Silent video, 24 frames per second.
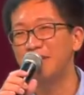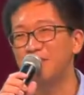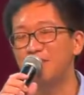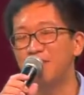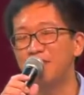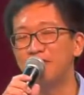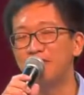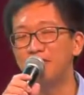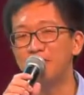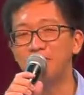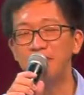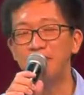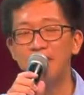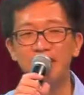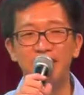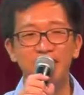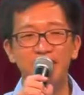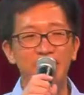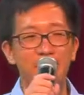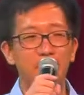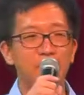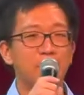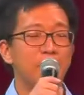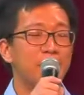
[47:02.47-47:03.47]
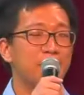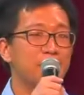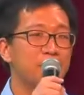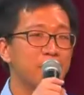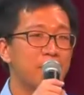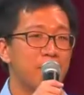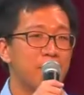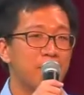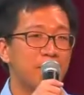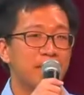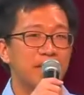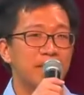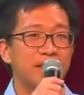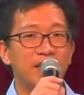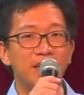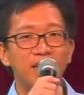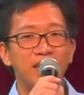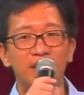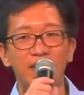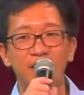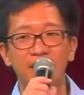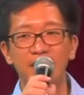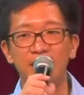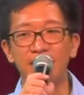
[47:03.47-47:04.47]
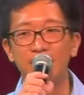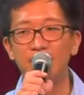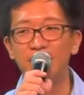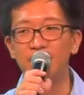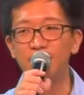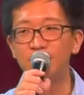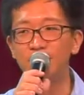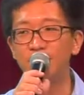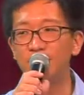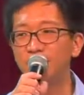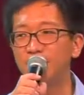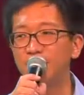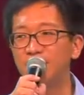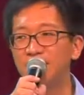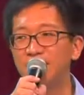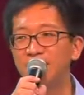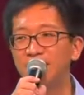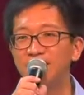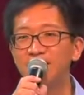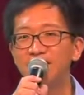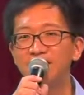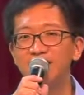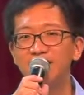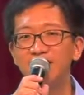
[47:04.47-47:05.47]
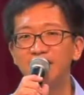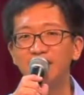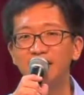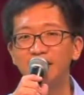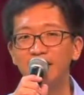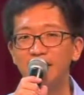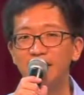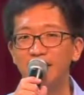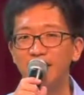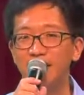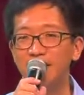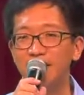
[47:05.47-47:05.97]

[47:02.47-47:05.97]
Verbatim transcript: time when we play game, uh, then I, I showed this uh,